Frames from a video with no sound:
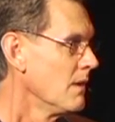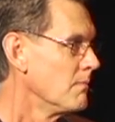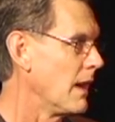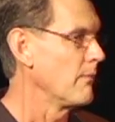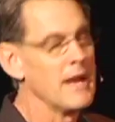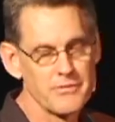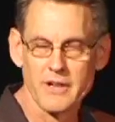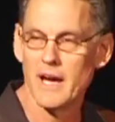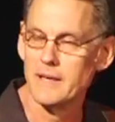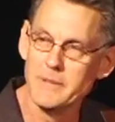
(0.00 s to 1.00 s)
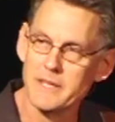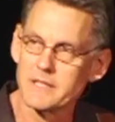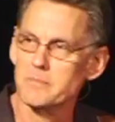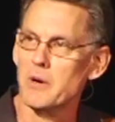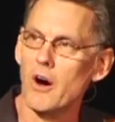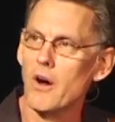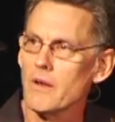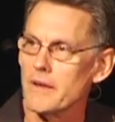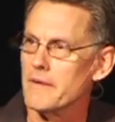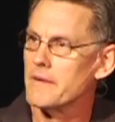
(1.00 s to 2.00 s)
my wife and I would be at the
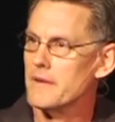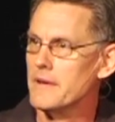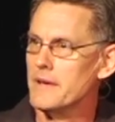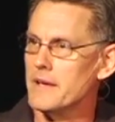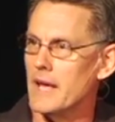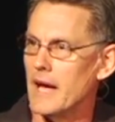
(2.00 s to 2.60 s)
mall, and